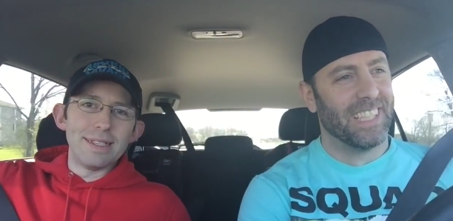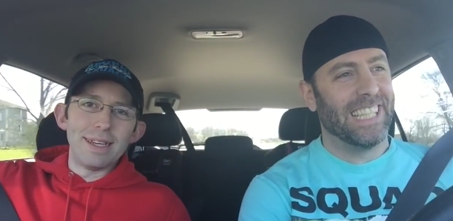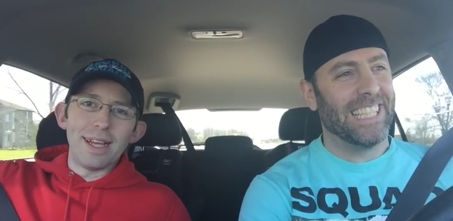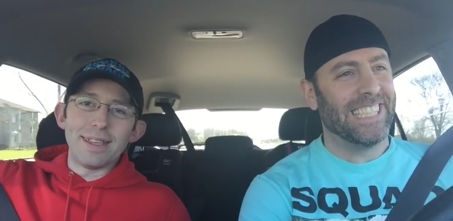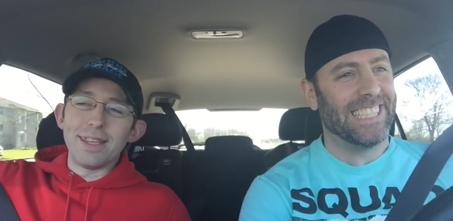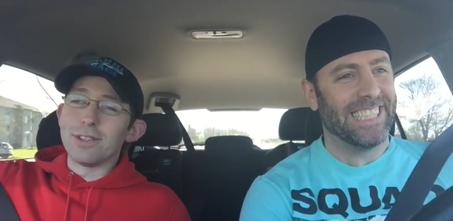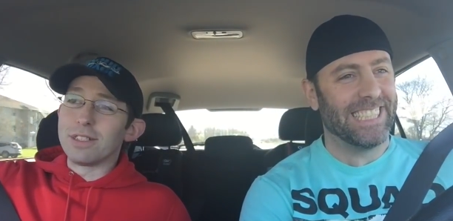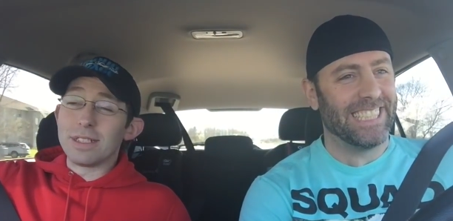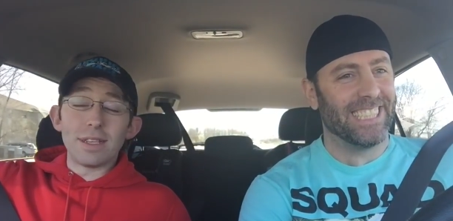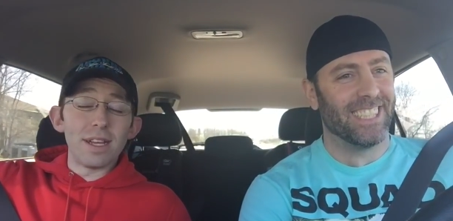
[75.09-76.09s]
Speaker 1: They're
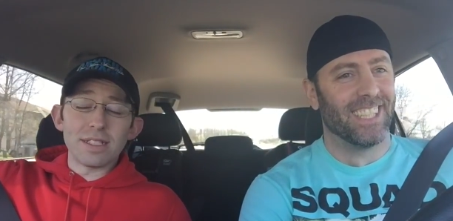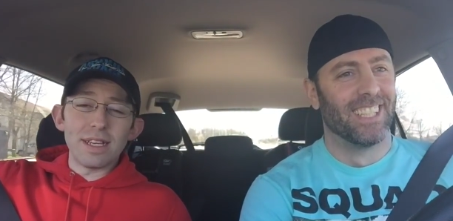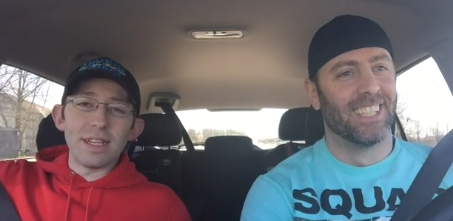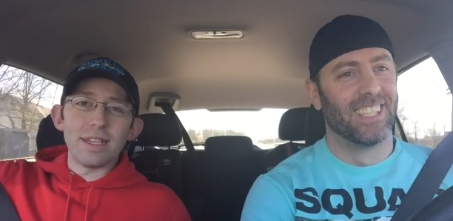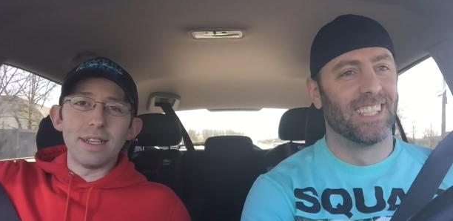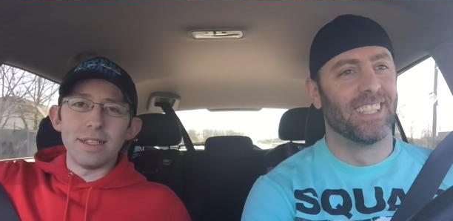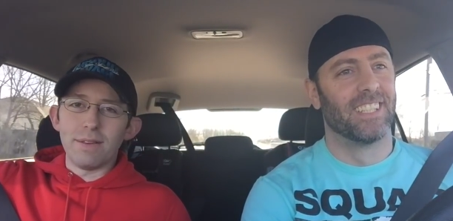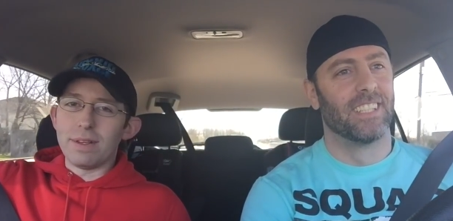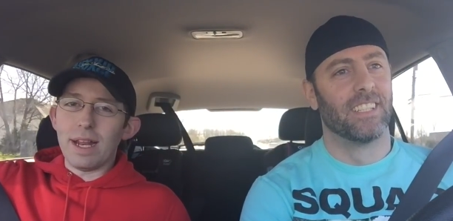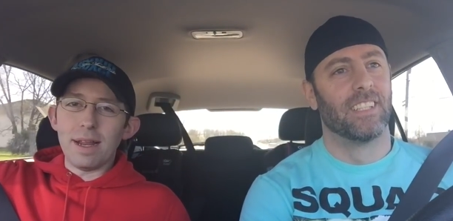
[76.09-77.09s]
disgusting.
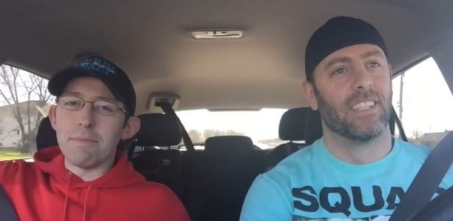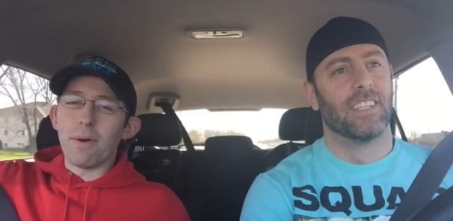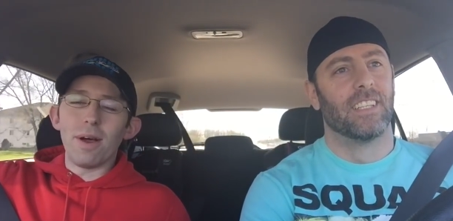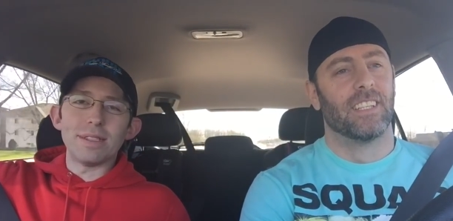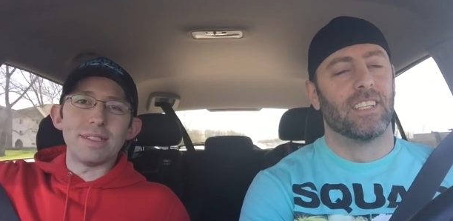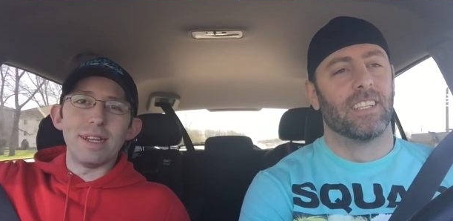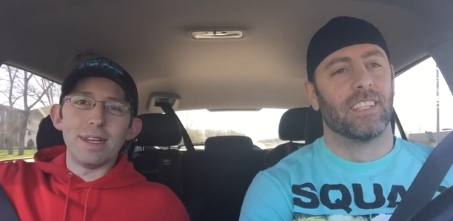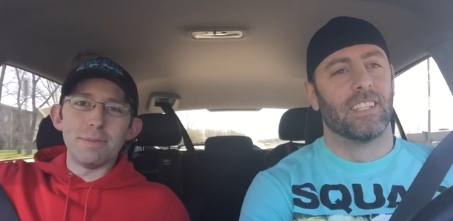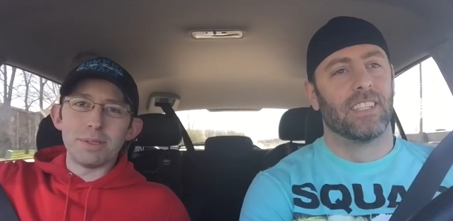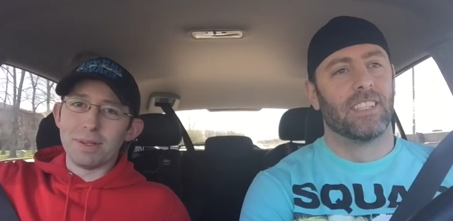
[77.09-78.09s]
They've named Boston
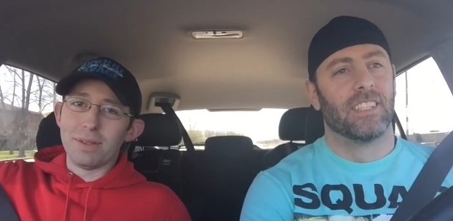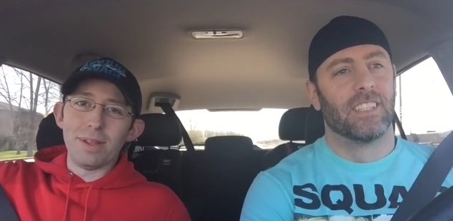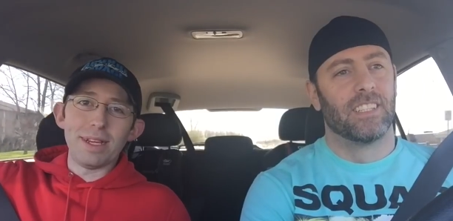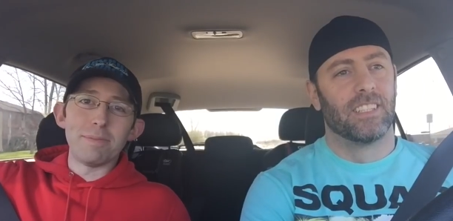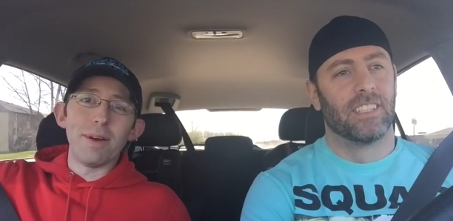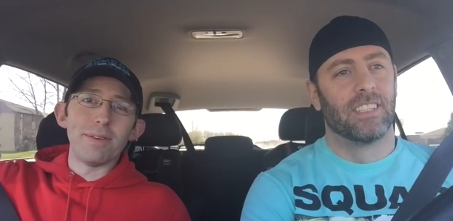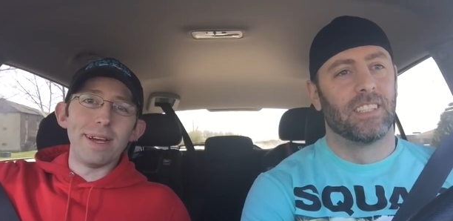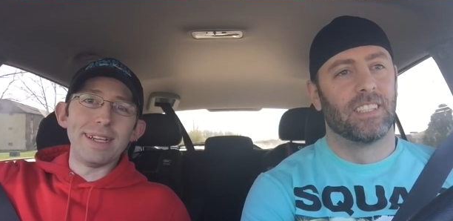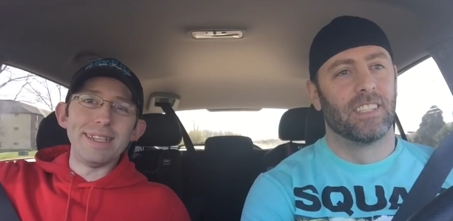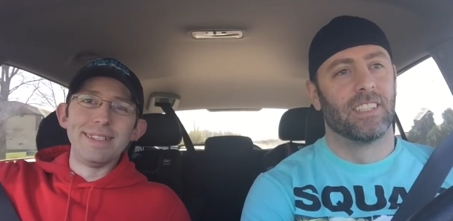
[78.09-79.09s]
in them, so I don't like them
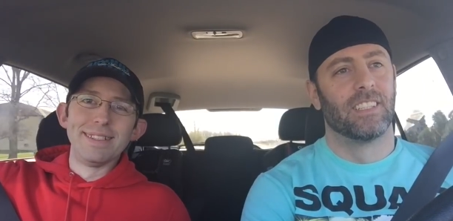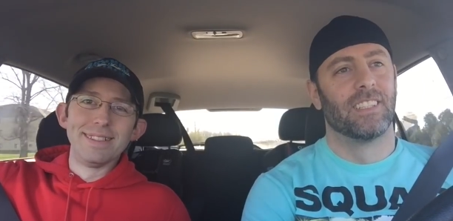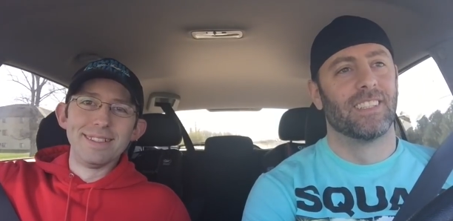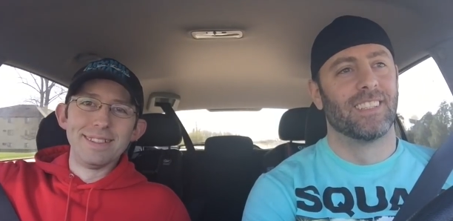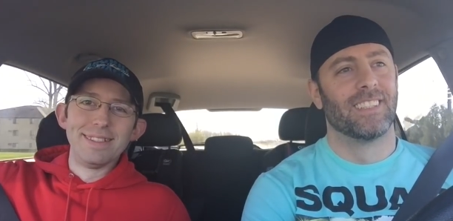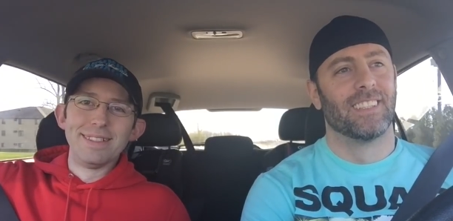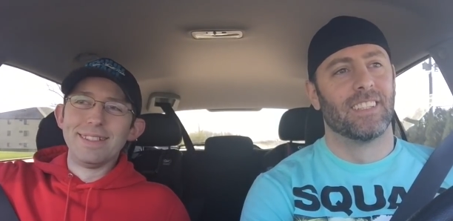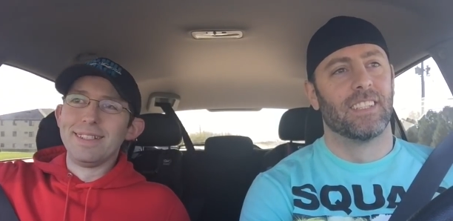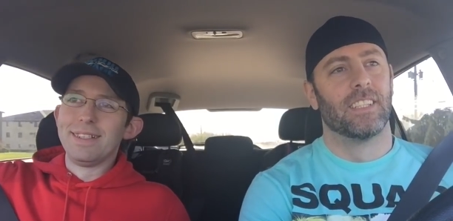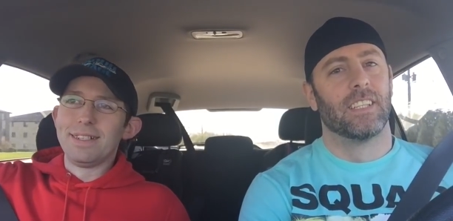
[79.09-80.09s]
already.
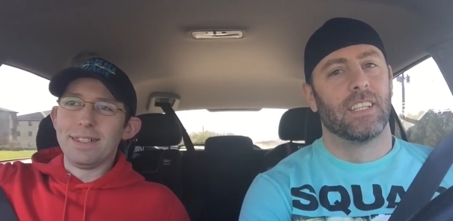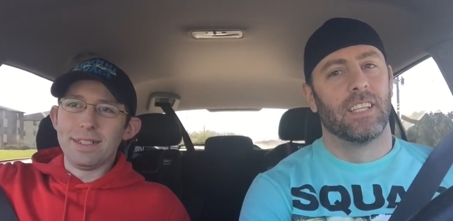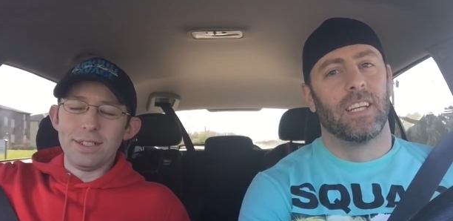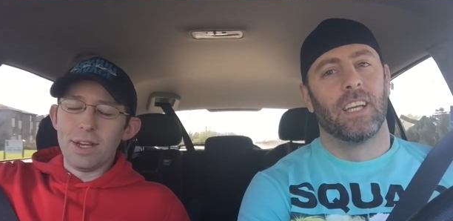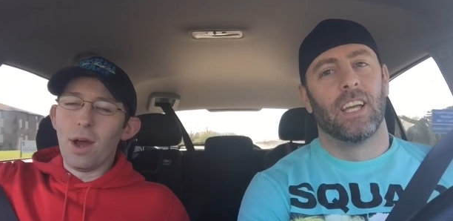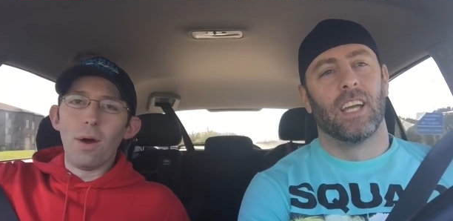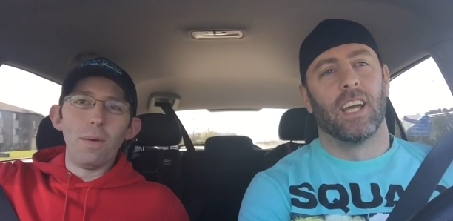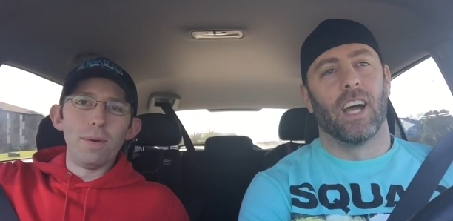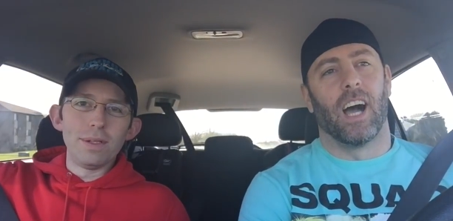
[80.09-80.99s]
No,